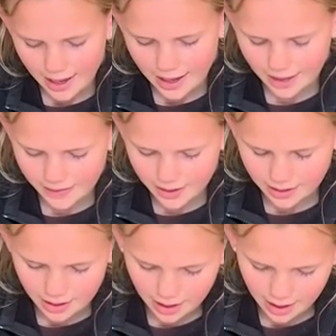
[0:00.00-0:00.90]
and
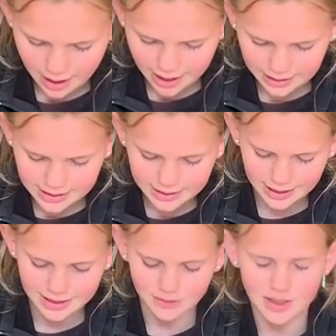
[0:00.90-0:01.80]
then any
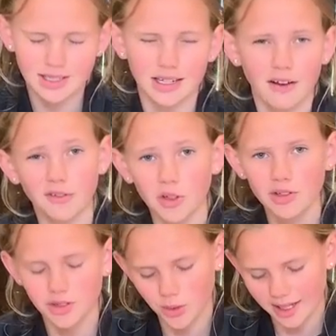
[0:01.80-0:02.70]
signs of
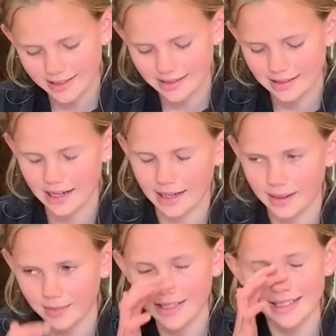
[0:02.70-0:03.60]
snuffles. So that's a,
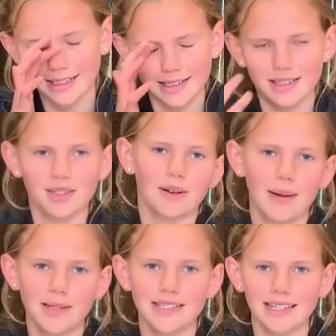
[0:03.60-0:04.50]
um, a sickness that
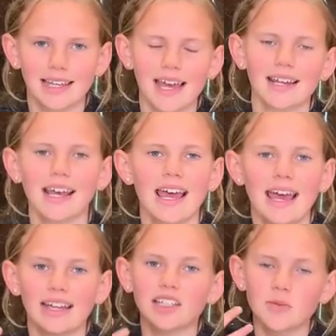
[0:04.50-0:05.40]
rabbits can get
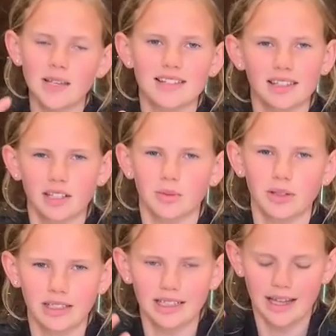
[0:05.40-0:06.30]
and it's basically a
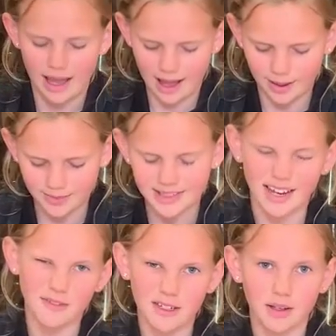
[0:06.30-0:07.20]
really um,
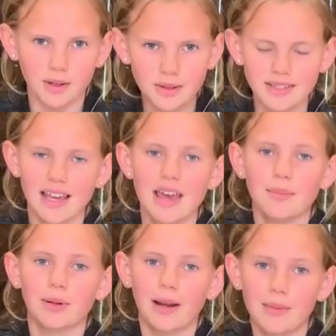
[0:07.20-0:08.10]
stuffy nose.
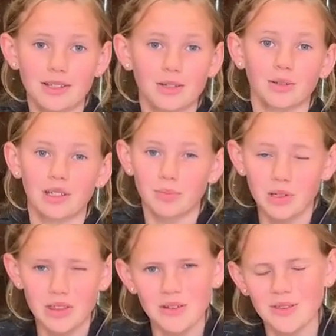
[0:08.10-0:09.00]
But rabbits can only
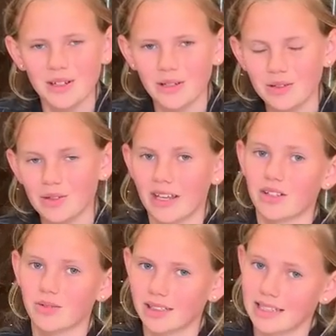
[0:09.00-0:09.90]
breathe through their nose so
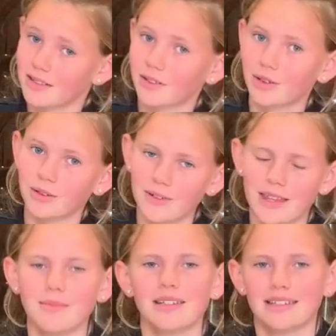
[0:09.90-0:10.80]
that's really difficult for
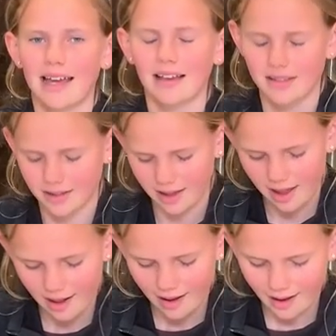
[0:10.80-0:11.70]
them because that
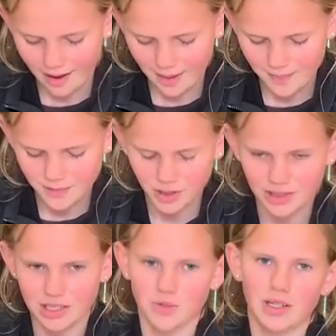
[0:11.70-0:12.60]
um, turns
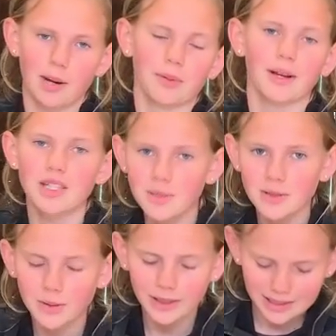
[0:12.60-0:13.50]
into an upper
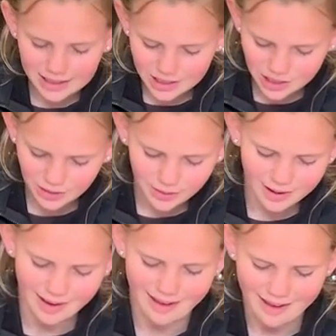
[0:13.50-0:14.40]
respiratory issue.
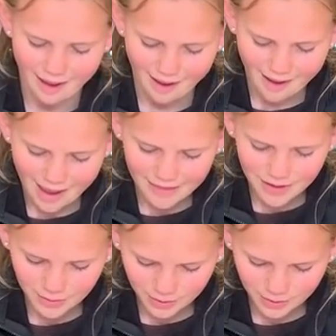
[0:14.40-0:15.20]
And then